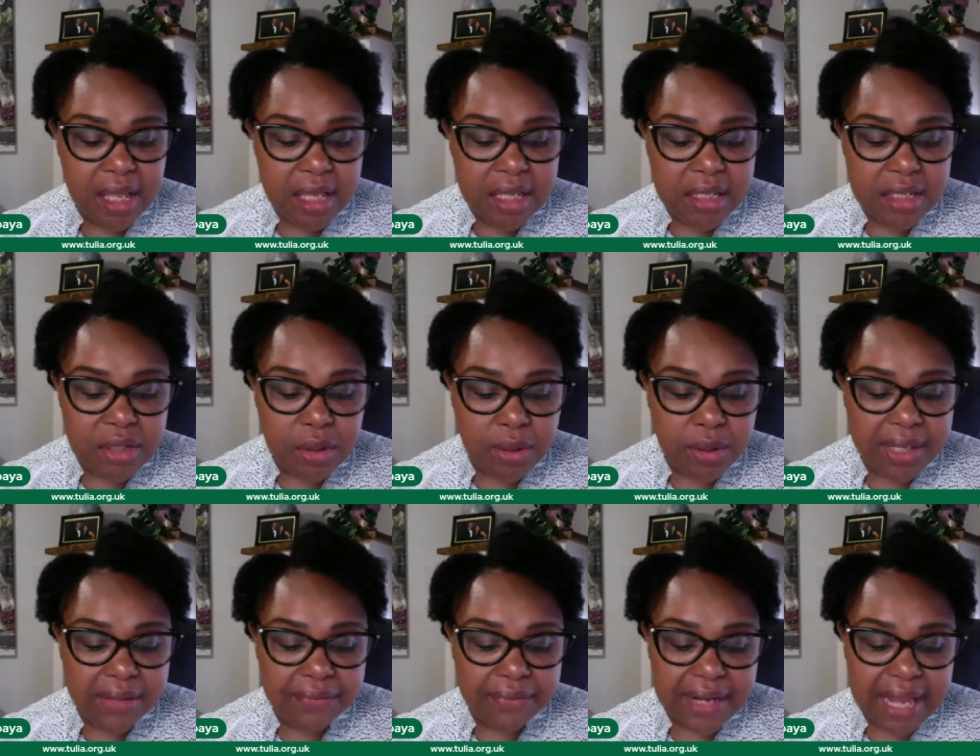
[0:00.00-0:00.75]

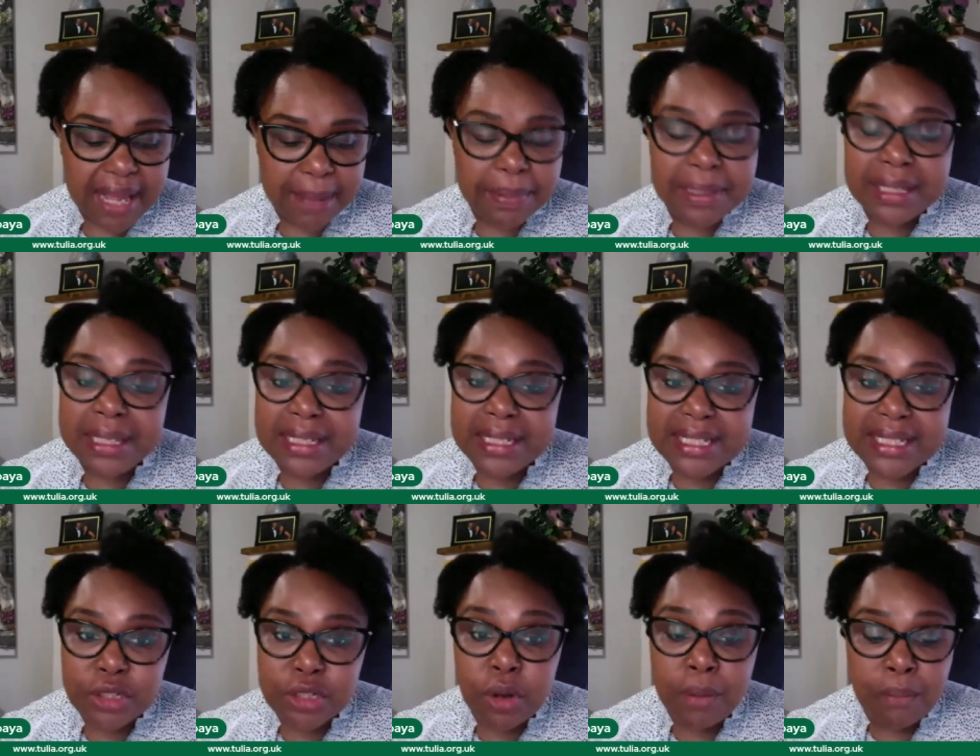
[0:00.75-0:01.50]
So if an
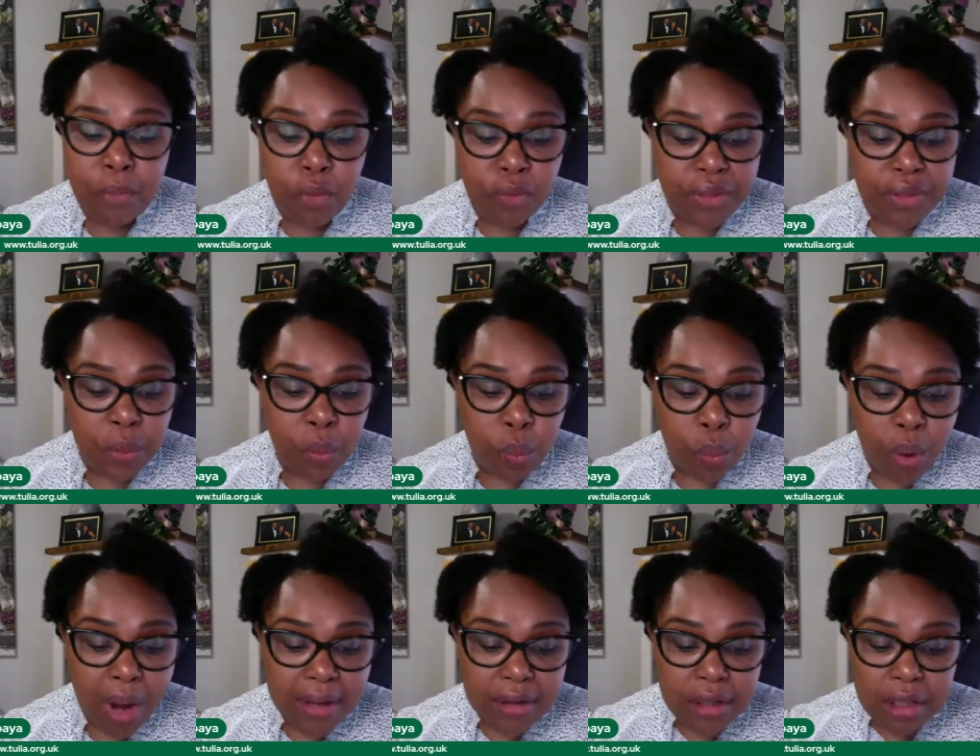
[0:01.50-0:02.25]
applicant has got more than
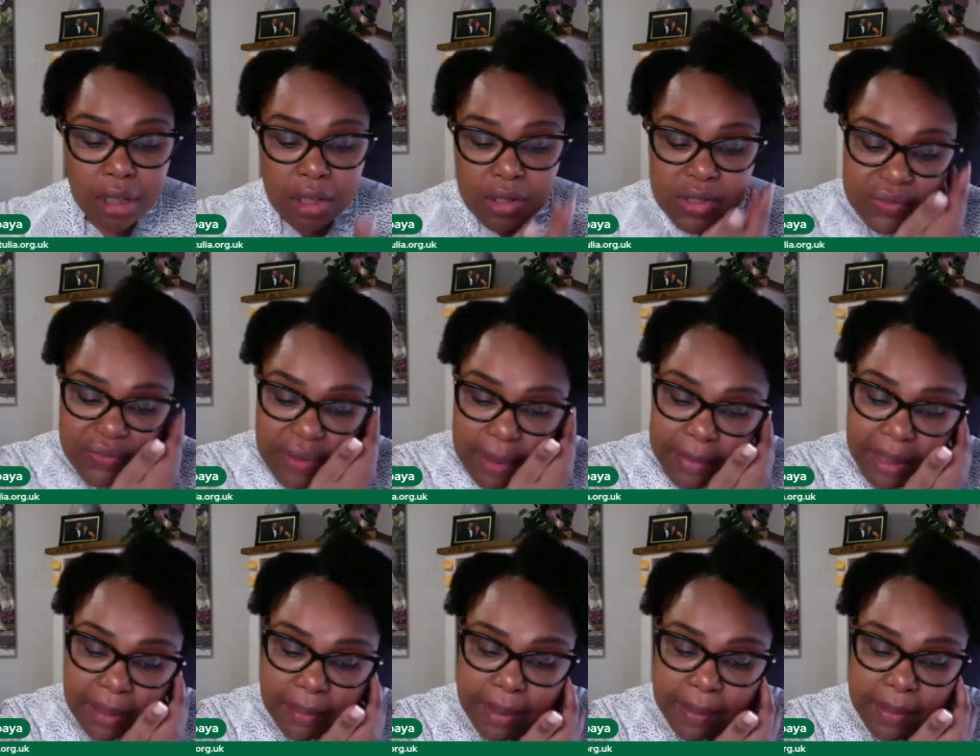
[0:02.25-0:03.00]
one close
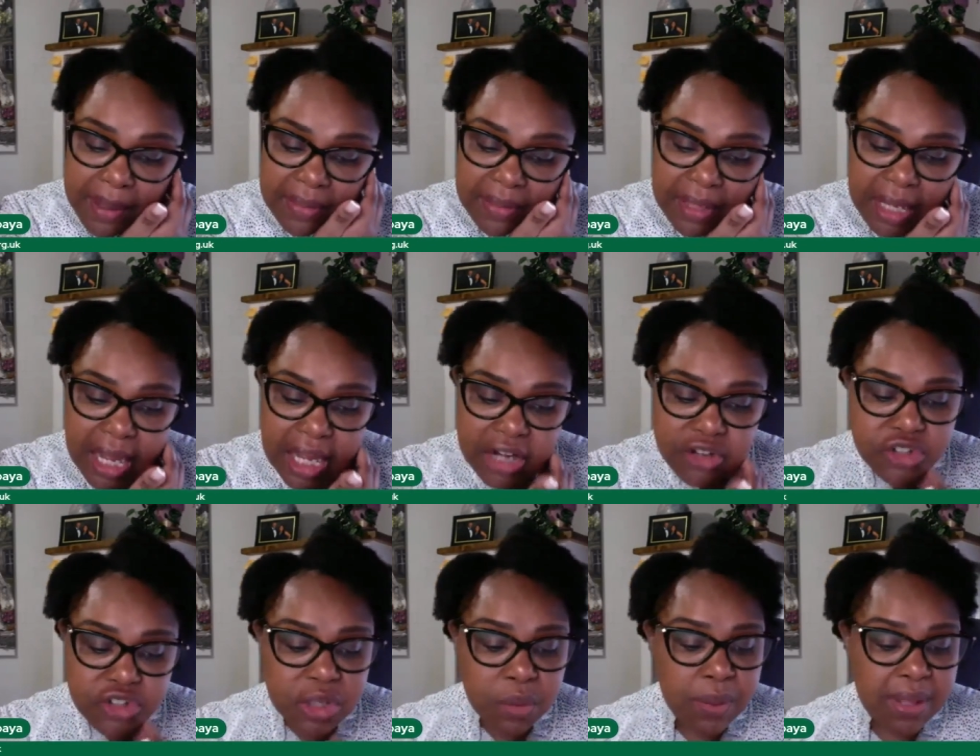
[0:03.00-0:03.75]
family member in the
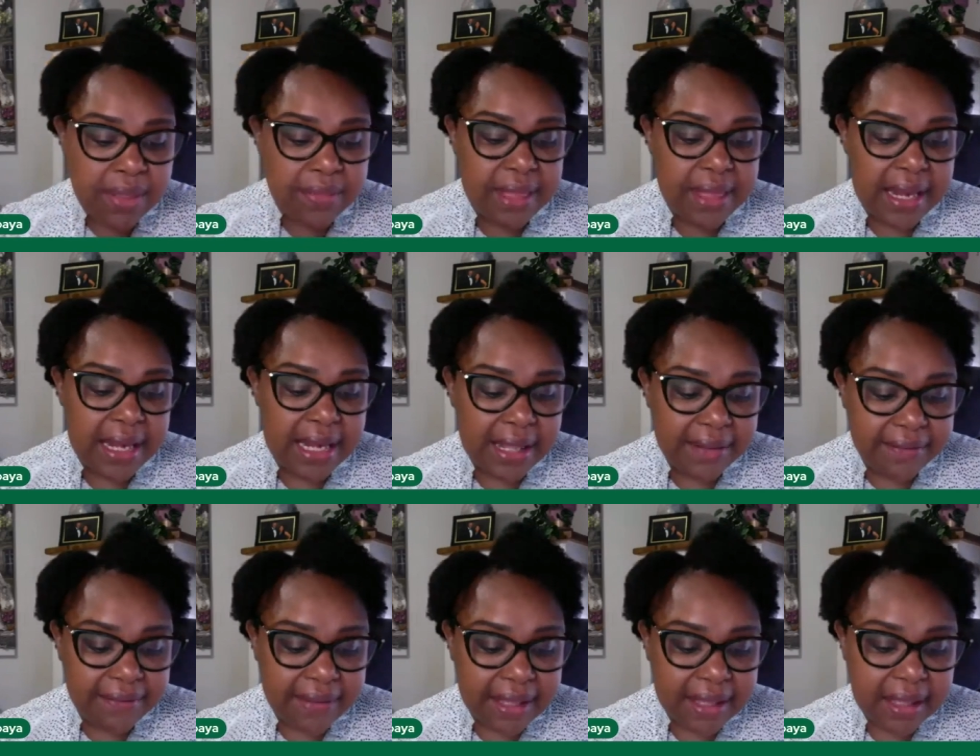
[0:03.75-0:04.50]
country where they're
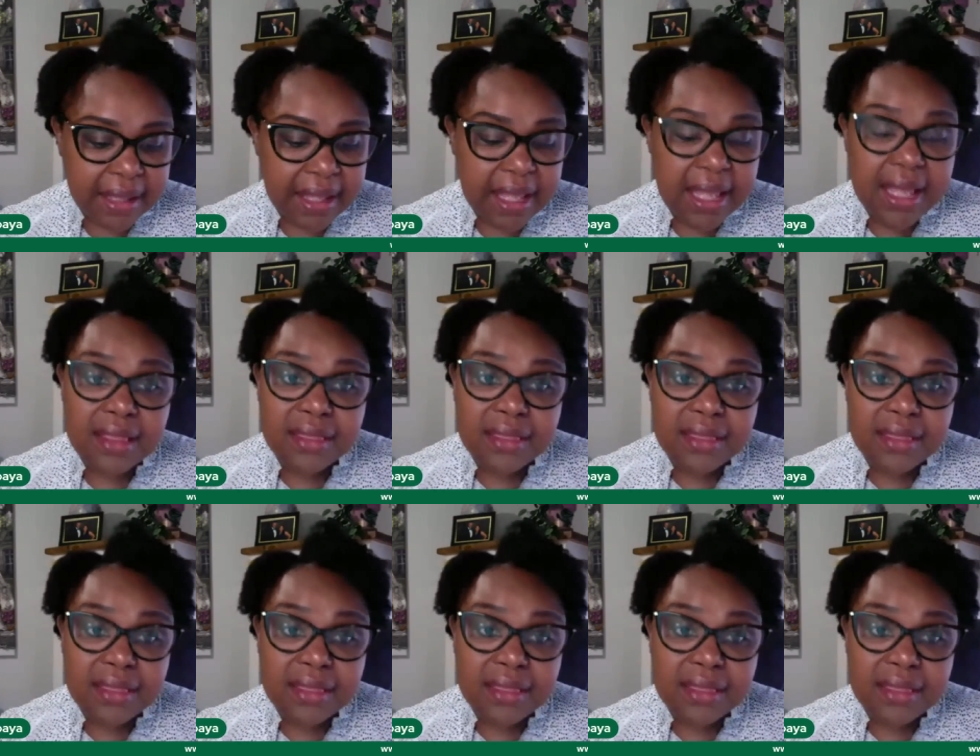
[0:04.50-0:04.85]
living,